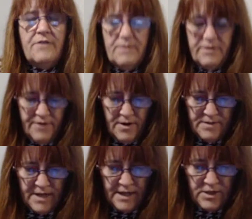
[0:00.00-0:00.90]
Family
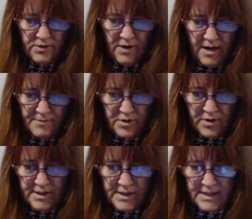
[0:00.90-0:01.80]
Farm Take 2. I'm
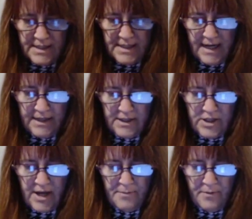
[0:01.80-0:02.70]
Christy. Today in the
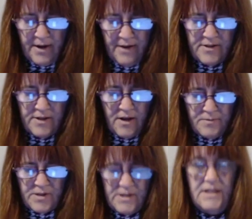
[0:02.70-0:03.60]
chapel we have
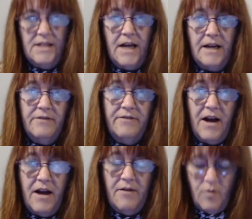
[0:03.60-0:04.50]
Psalms
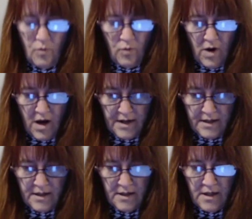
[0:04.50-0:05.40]
95:1.
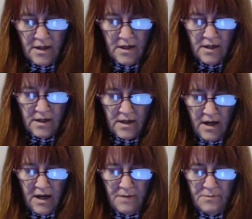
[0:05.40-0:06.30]

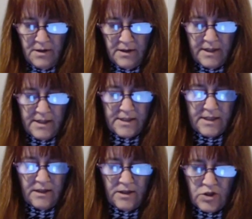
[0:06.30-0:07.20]
Come, let us
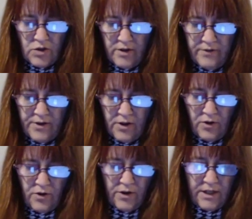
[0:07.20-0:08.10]
sing the joy of the
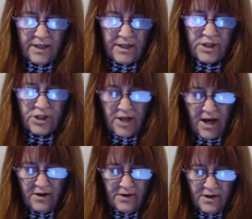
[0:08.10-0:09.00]
Lord. Let us
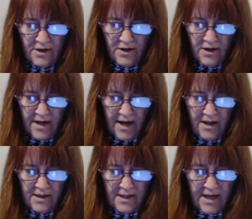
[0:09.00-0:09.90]
shout
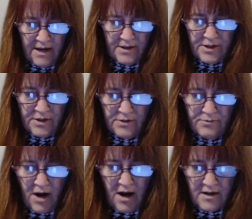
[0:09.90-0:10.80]
out loud to the
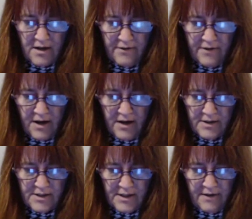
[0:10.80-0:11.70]
rock of our
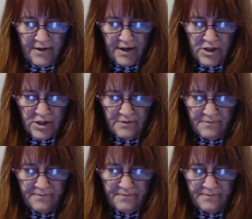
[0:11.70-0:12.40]
salvation.